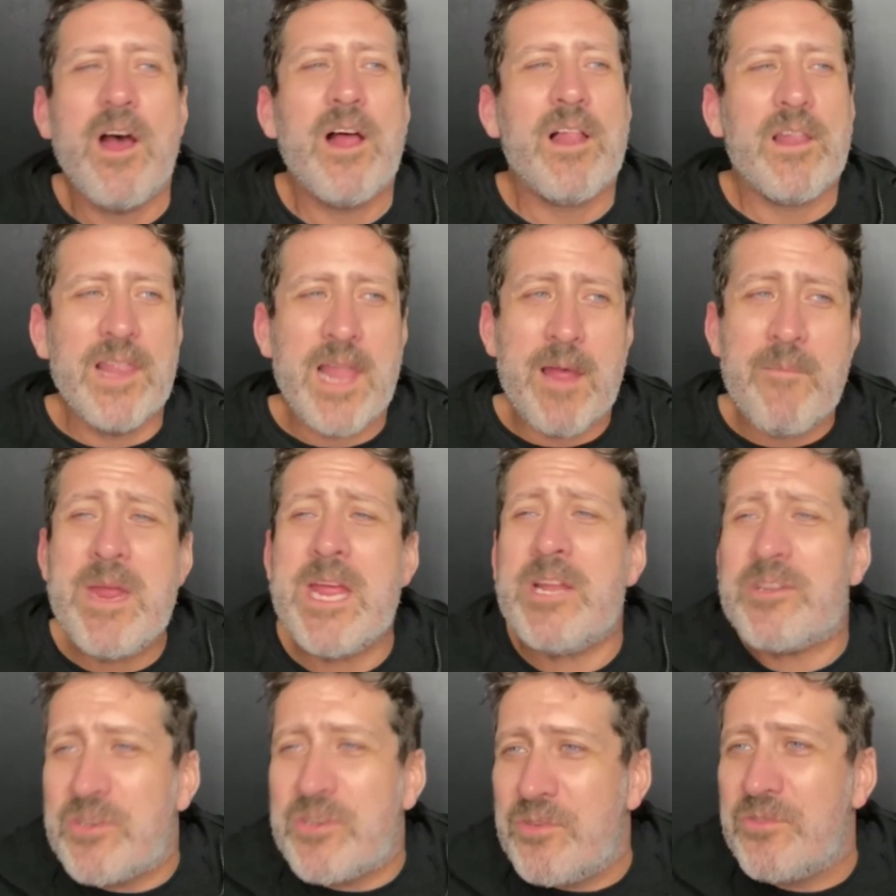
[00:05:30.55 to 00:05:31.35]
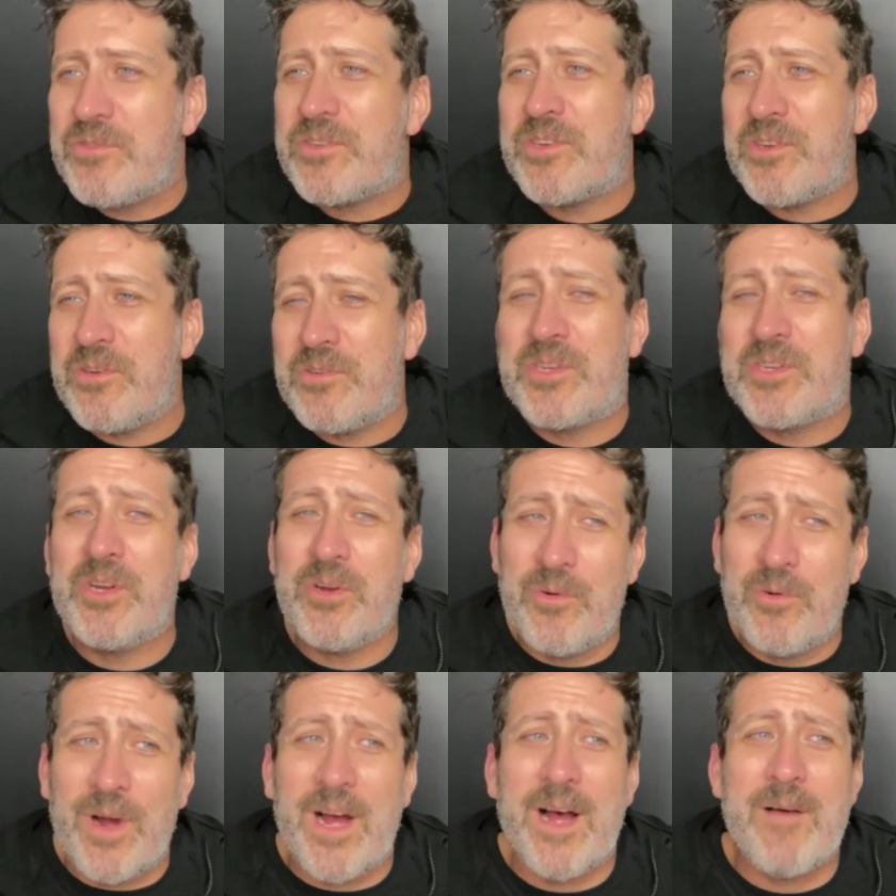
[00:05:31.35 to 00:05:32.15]
Let me introduce you
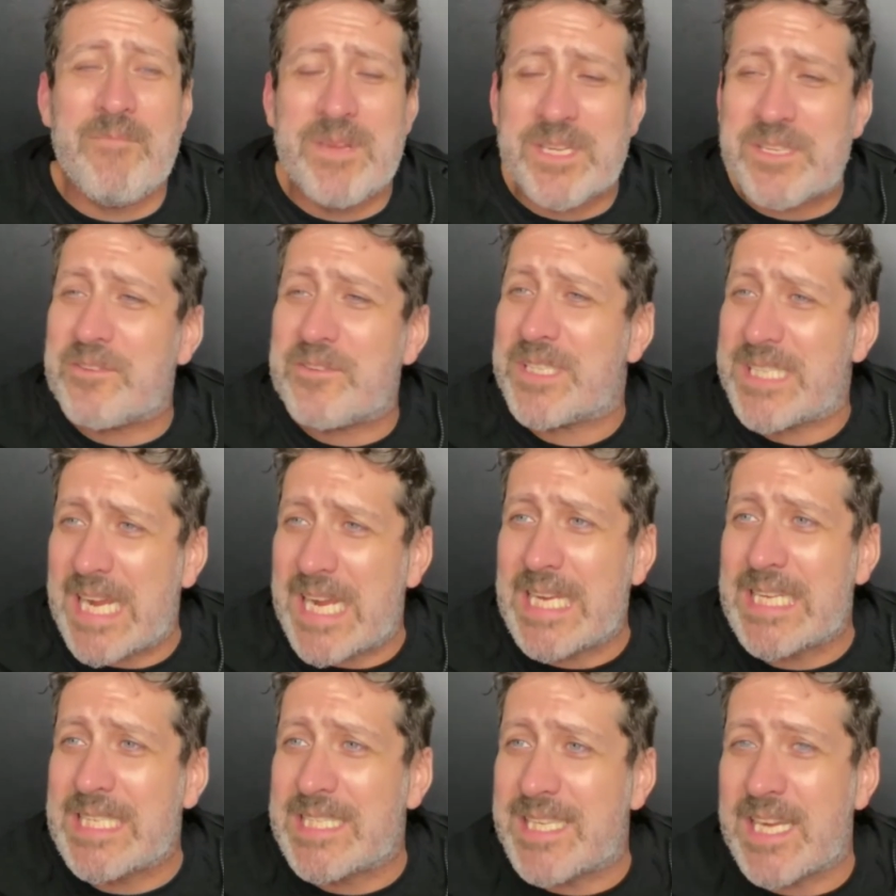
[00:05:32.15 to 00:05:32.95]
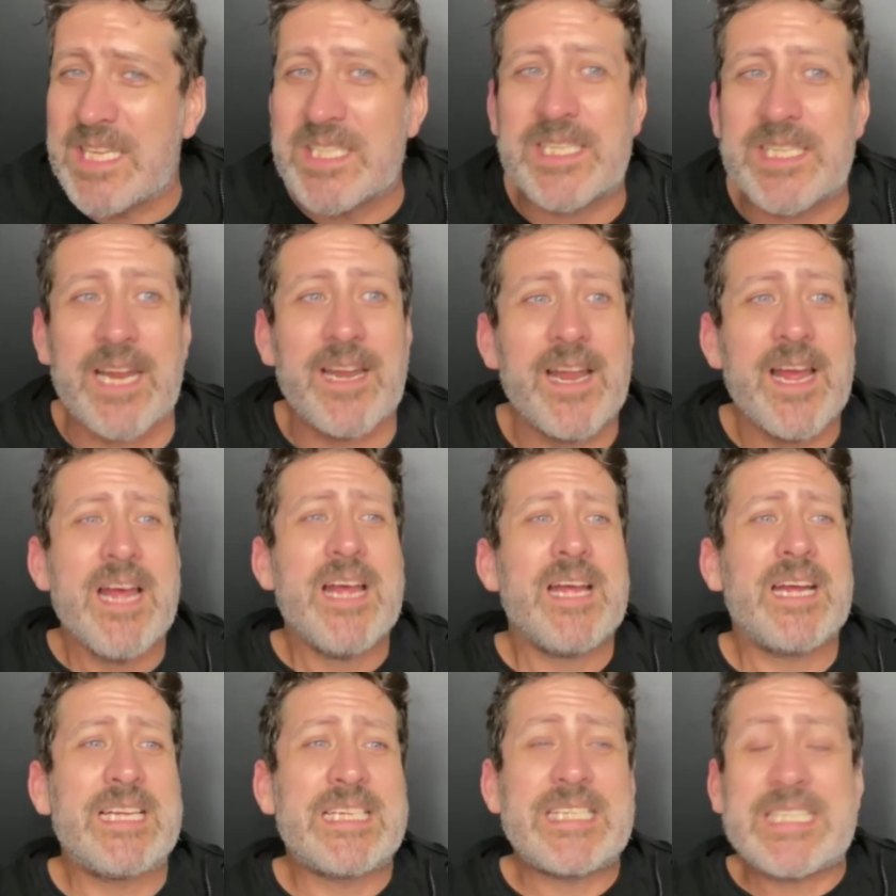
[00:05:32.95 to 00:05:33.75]
to Mr. Selling Sunset,
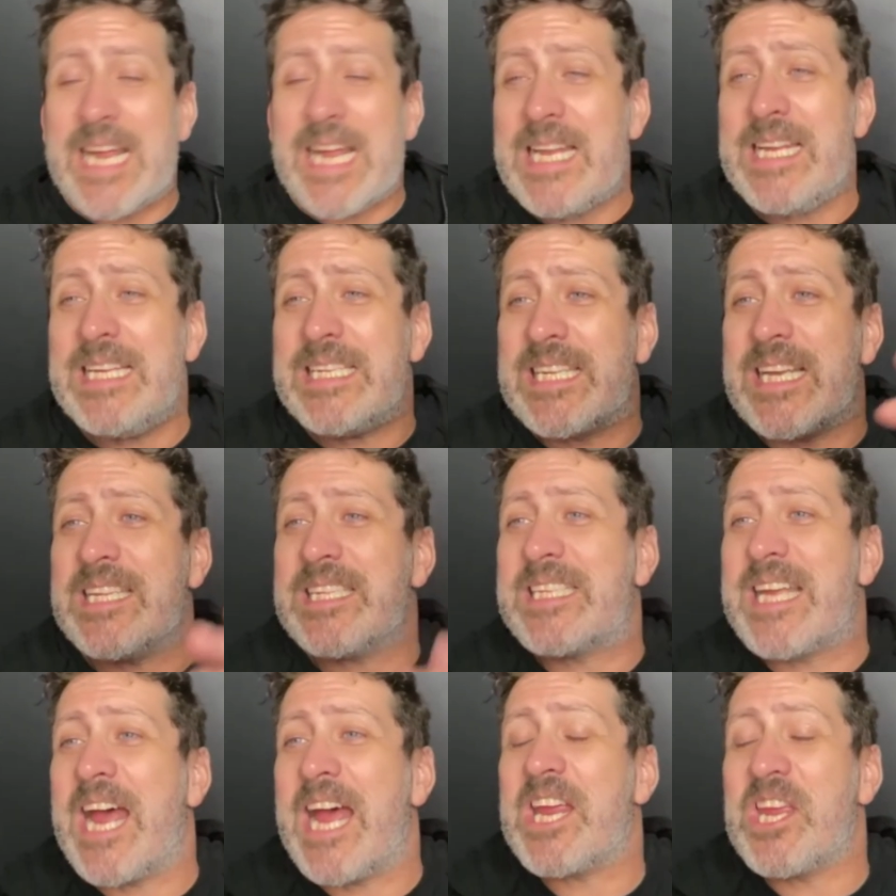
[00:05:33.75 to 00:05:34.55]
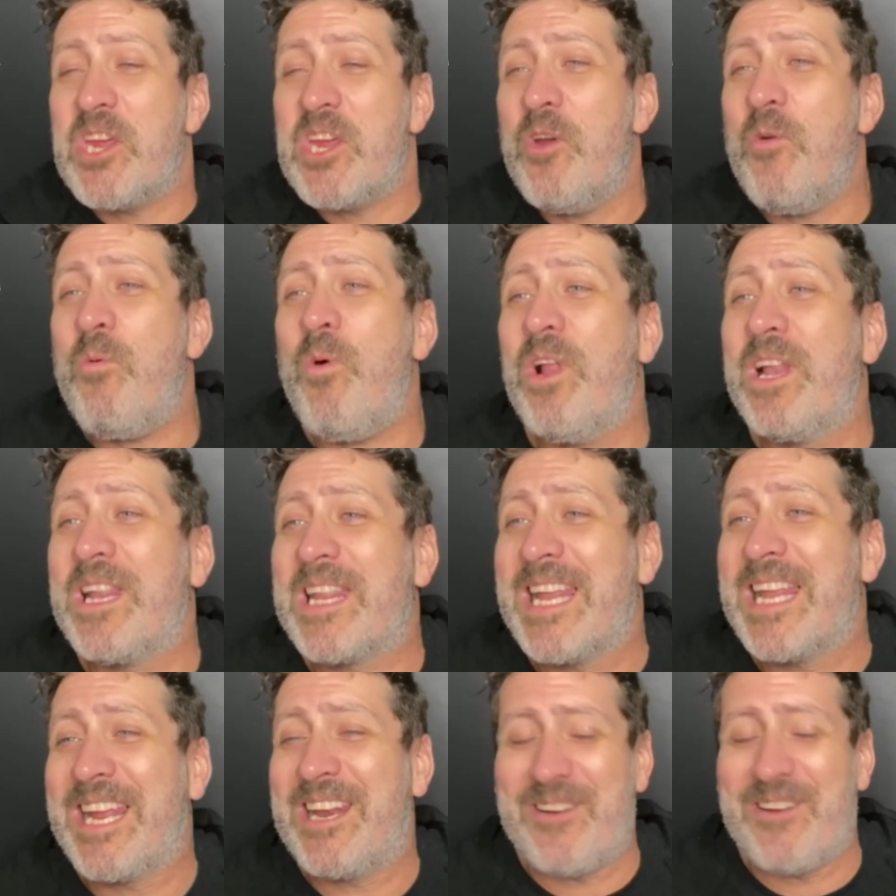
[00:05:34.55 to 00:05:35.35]
because Selling Sunset, you
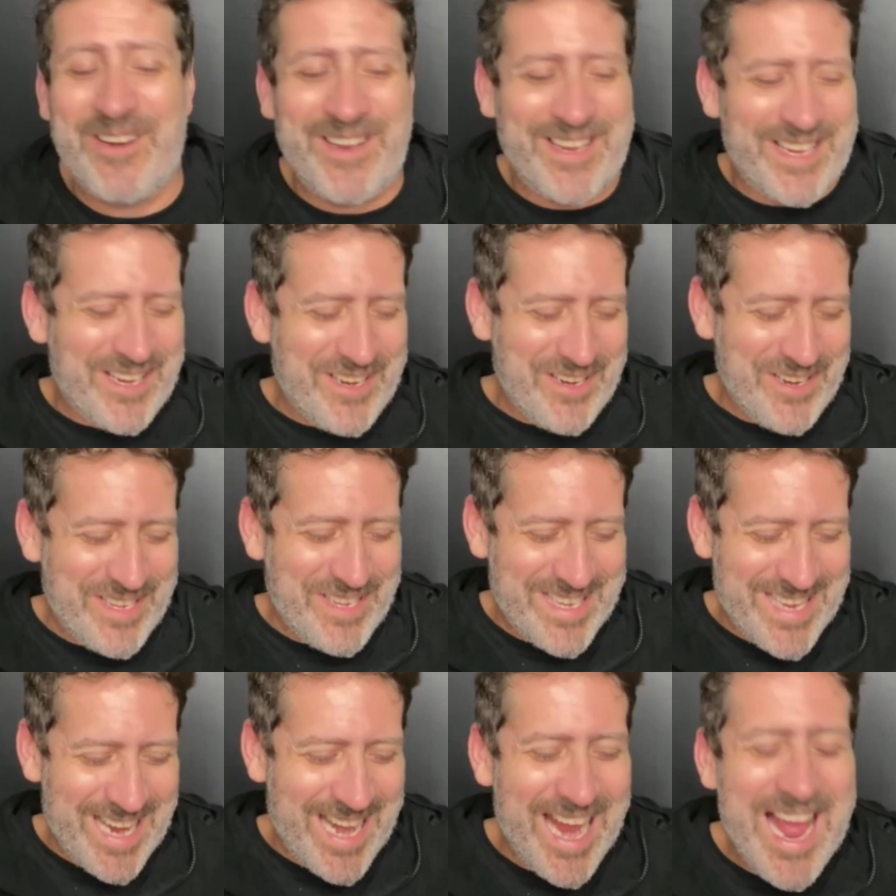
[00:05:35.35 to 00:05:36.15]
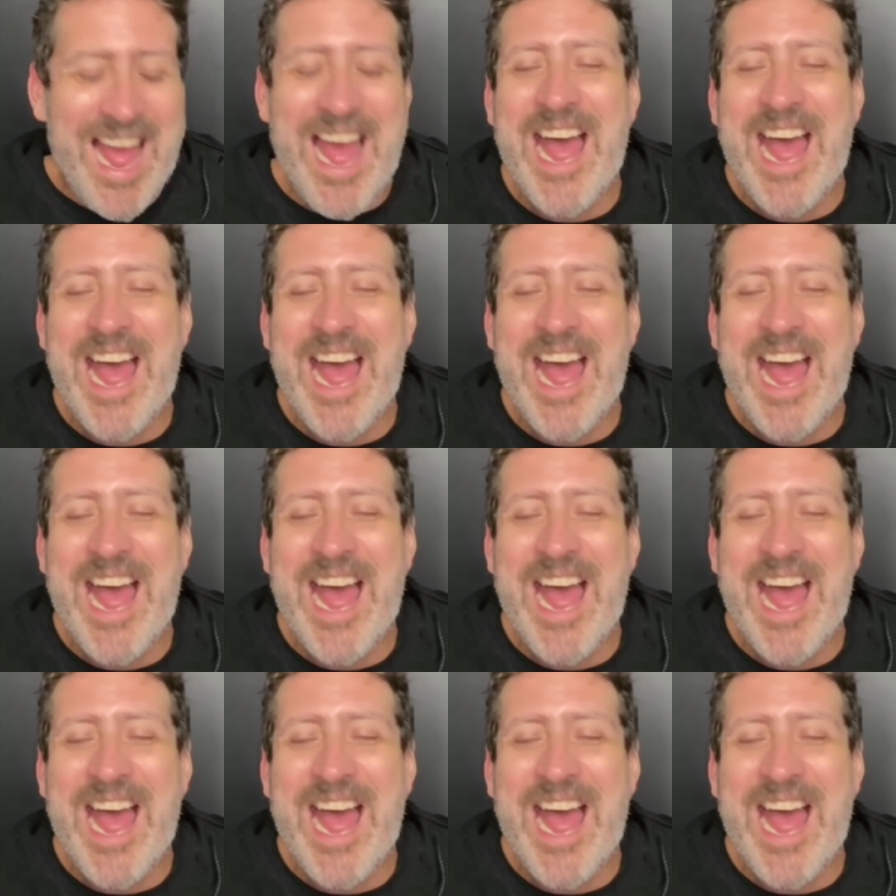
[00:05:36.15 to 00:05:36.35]
will literally, it's like,